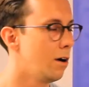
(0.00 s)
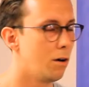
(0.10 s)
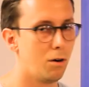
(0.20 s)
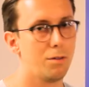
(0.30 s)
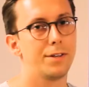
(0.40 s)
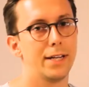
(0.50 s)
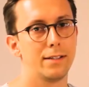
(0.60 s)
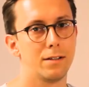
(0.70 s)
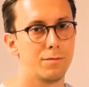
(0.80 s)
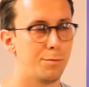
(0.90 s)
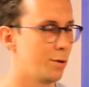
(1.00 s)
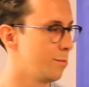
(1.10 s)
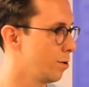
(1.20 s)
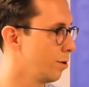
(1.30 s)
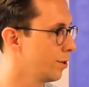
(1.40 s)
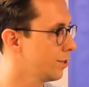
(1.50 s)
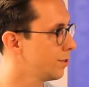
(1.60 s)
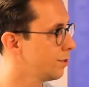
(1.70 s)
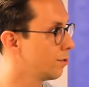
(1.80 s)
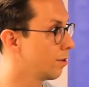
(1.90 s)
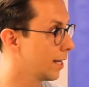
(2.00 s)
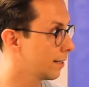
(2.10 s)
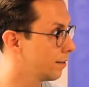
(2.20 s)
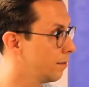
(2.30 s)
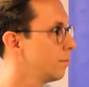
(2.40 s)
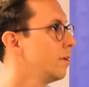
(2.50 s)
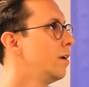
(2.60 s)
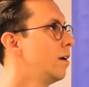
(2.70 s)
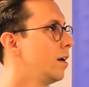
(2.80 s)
All the data from your employees, you collect them, wow.